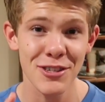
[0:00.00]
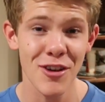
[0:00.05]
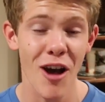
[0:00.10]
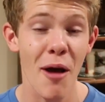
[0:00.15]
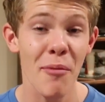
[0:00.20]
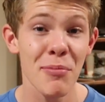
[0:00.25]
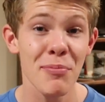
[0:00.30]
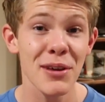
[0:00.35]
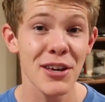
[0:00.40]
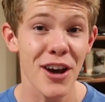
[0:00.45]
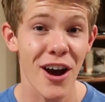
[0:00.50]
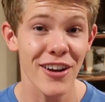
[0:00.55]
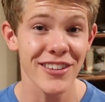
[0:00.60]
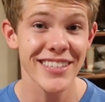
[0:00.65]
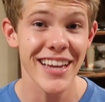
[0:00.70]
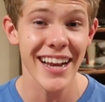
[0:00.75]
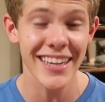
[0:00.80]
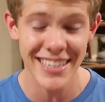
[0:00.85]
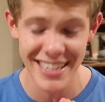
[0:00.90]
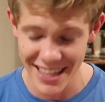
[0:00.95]
So I'm gonna be
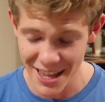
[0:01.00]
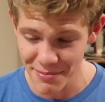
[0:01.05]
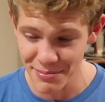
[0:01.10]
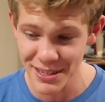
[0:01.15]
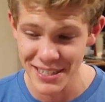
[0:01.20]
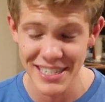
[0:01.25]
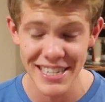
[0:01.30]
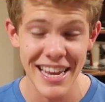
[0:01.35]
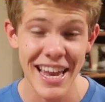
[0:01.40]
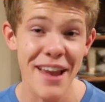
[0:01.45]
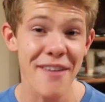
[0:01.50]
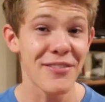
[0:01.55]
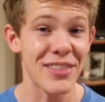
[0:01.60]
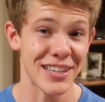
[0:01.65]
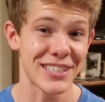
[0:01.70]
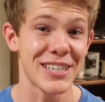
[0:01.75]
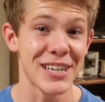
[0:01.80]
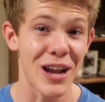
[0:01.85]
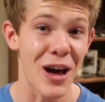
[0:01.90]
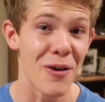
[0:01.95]
contacting them to see if
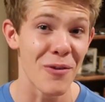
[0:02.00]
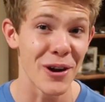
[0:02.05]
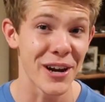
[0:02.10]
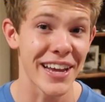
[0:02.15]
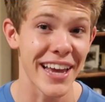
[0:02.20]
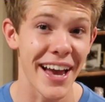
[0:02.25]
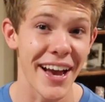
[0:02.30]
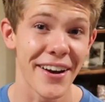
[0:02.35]
this can all work